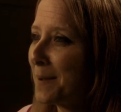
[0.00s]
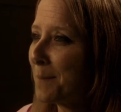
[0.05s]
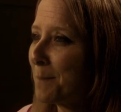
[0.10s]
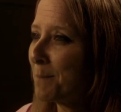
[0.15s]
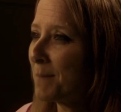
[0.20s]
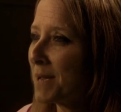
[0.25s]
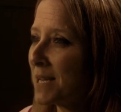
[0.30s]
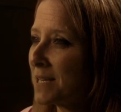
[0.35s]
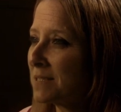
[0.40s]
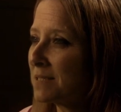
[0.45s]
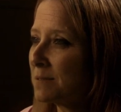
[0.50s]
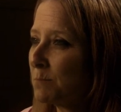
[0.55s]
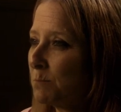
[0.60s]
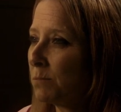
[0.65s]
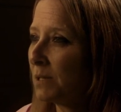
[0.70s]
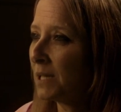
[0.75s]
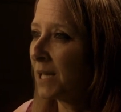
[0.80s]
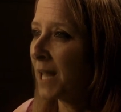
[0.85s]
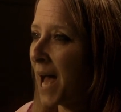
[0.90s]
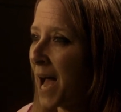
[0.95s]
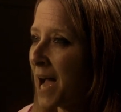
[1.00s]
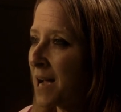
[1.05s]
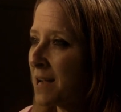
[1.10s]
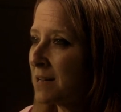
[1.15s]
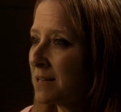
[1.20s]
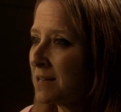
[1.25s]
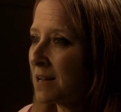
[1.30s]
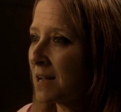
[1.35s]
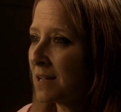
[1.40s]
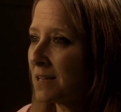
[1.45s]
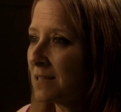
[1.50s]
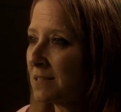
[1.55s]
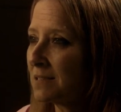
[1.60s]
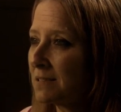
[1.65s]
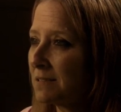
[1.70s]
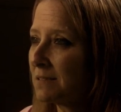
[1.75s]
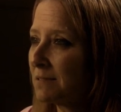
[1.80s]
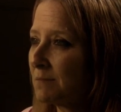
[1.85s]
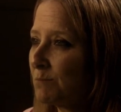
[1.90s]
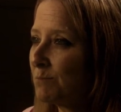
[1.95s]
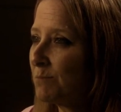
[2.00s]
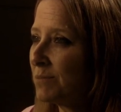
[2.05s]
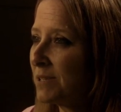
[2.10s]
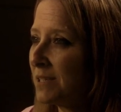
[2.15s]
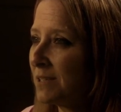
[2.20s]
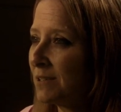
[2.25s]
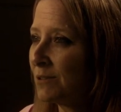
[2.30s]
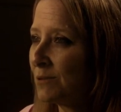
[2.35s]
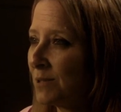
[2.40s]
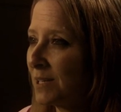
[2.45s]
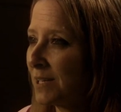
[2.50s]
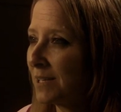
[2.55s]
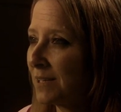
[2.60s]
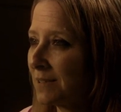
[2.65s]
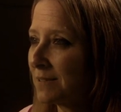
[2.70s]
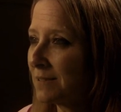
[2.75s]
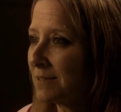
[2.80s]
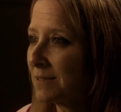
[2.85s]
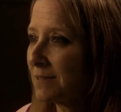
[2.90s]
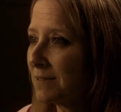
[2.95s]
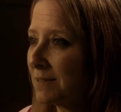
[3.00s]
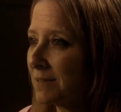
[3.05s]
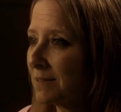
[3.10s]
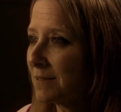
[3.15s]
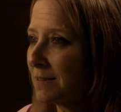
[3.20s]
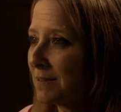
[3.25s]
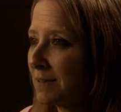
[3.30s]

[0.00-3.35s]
makes black night beauteous